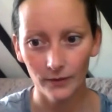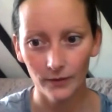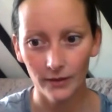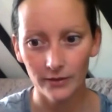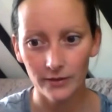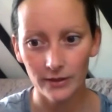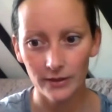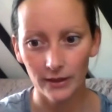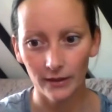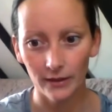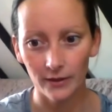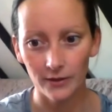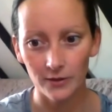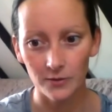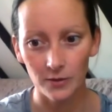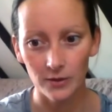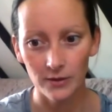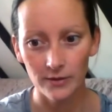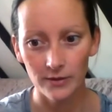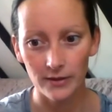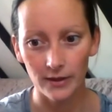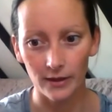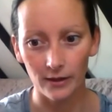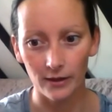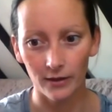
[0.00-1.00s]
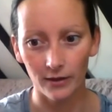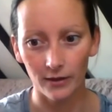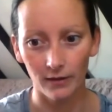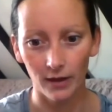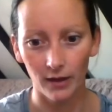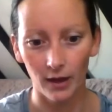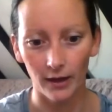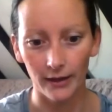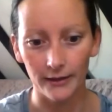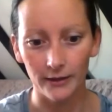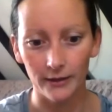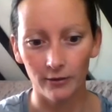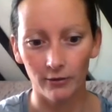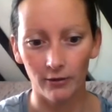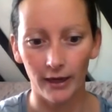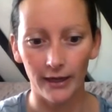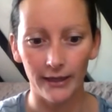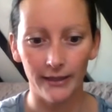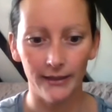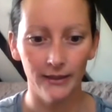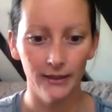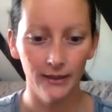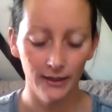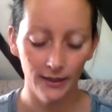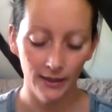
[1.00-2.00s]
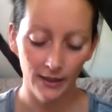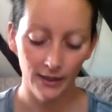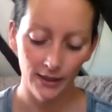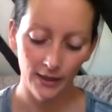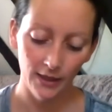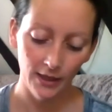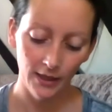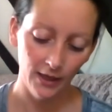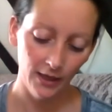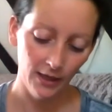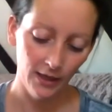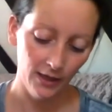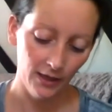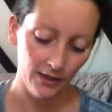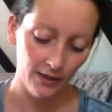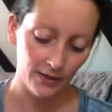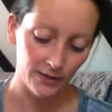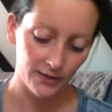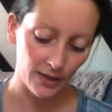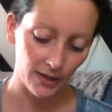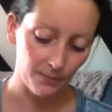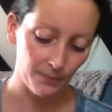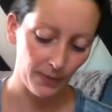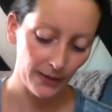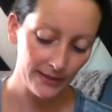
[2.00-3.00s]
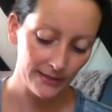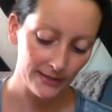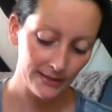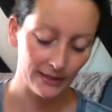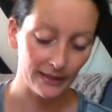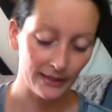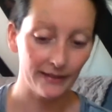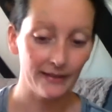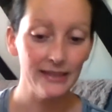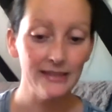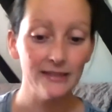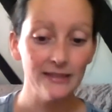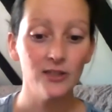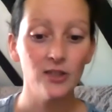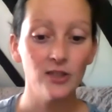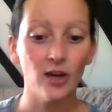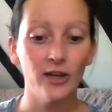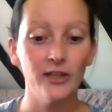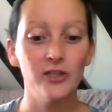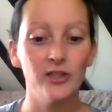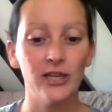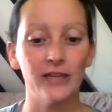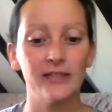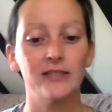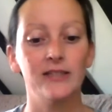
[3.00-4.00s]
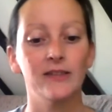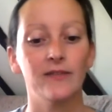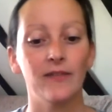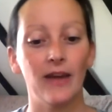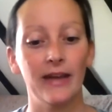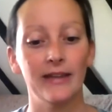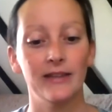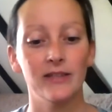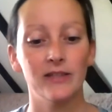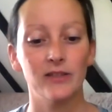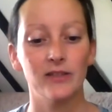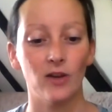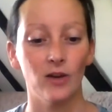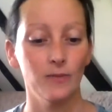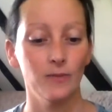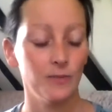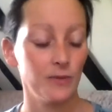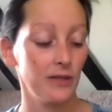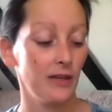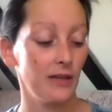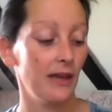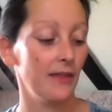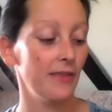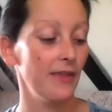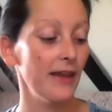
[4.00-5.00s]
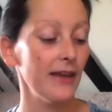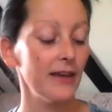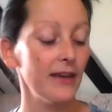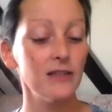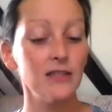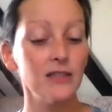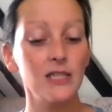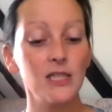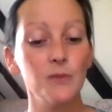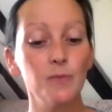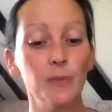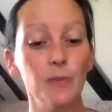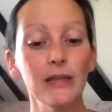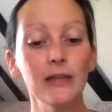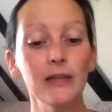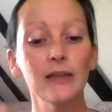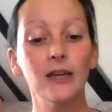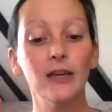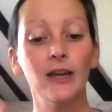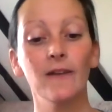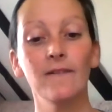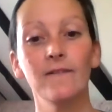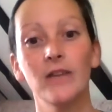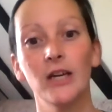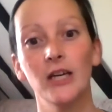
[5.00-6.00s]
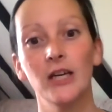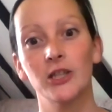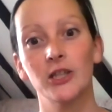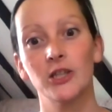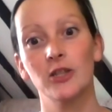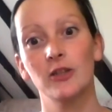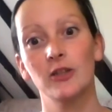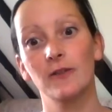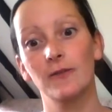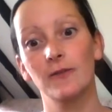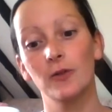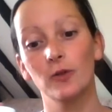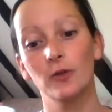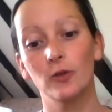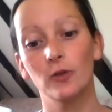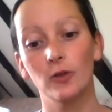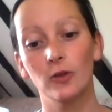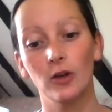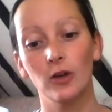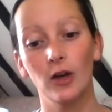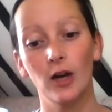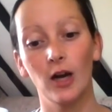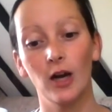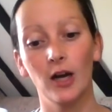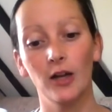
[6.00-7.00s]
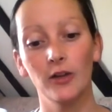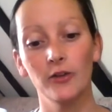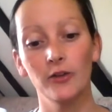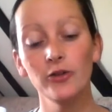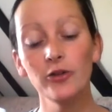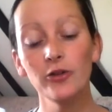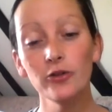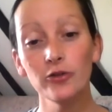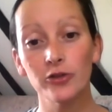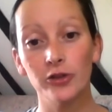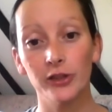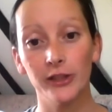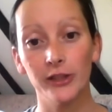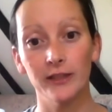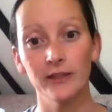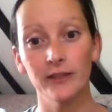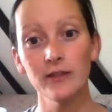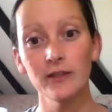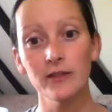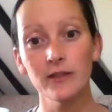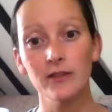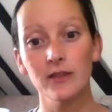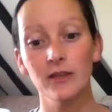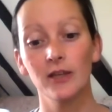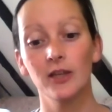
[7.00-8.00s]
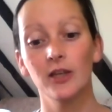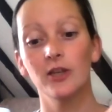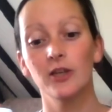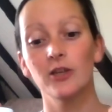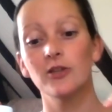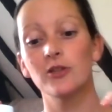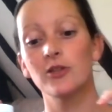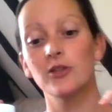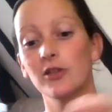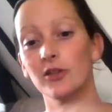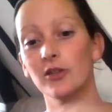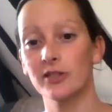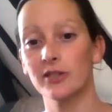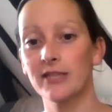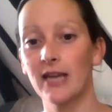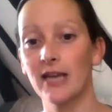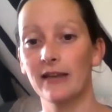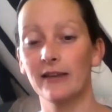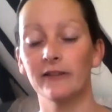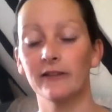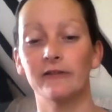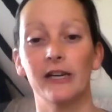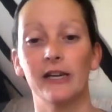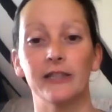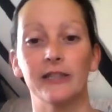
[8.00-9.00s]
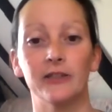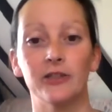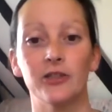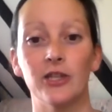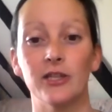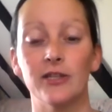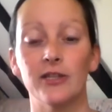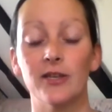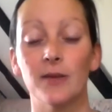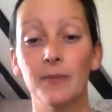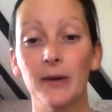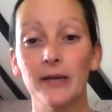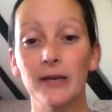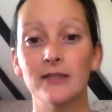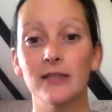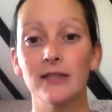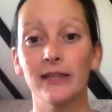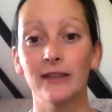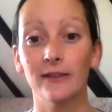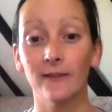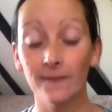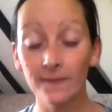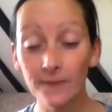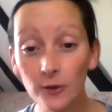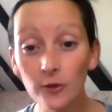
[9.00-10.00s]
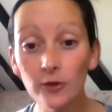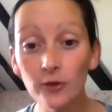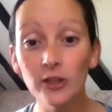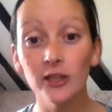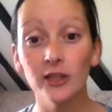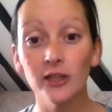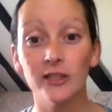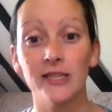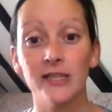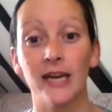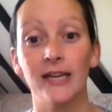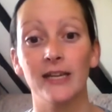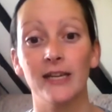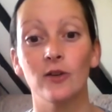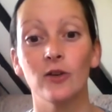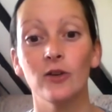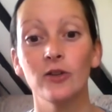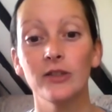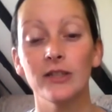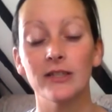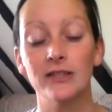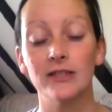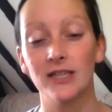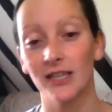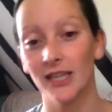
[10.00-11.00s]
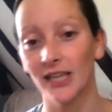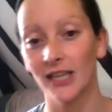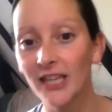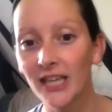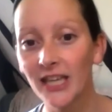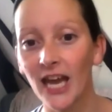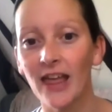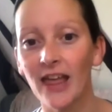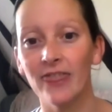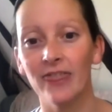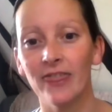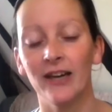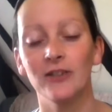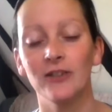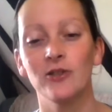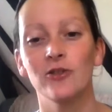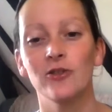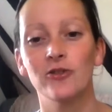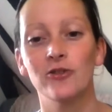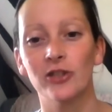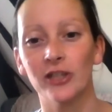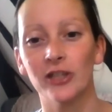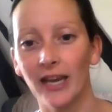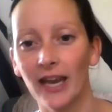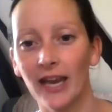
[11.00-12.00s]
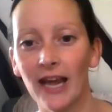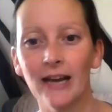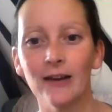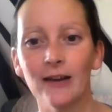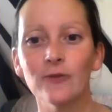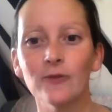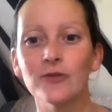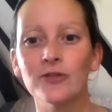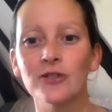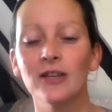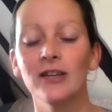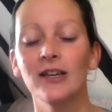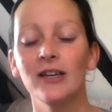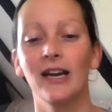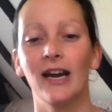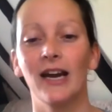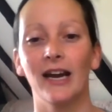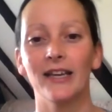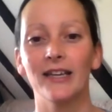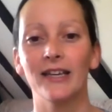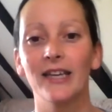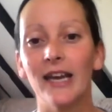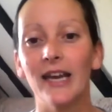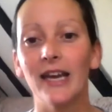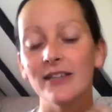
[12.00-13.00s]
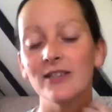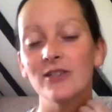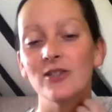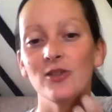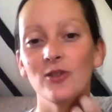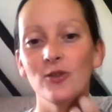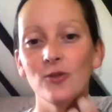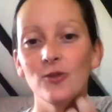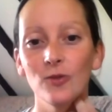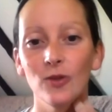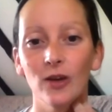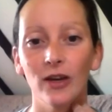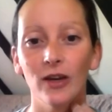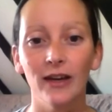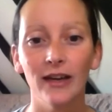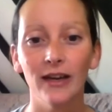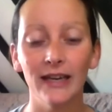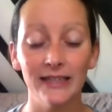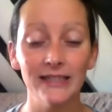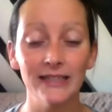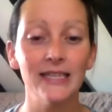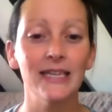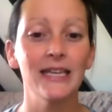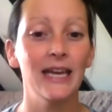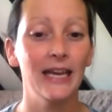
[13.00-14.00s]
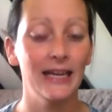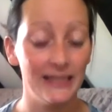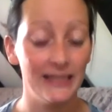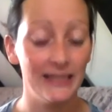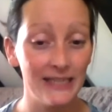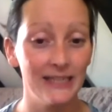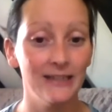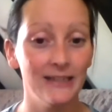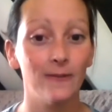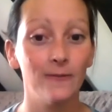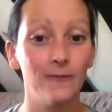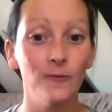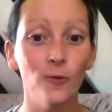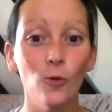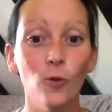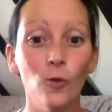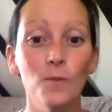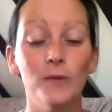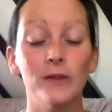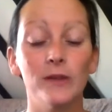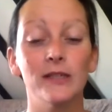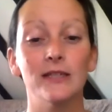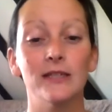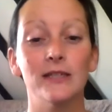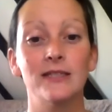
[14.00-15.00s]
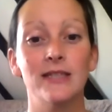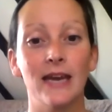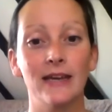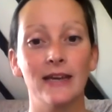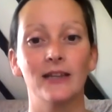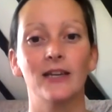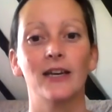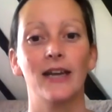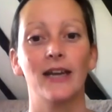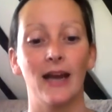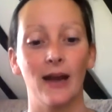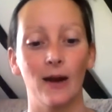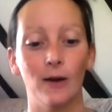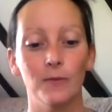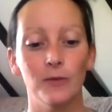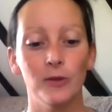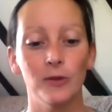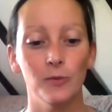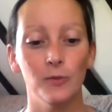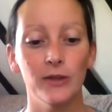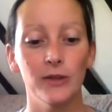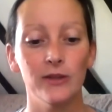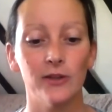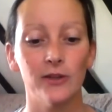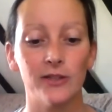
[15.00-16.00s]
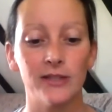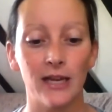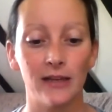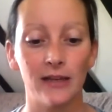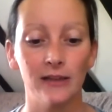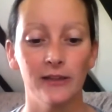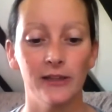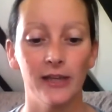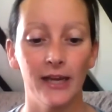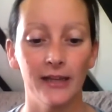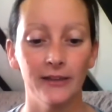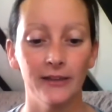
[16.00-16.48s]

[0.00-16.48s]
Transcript: You see those ones? They're kind of light grey. So basically, these are digestive enzymes, and they're going to speed the conversion of your nutrients to your cellular energy. So basically the food that you take on, it's going to get that nutrient out and get you it in a form that it's then going to help you with your cellular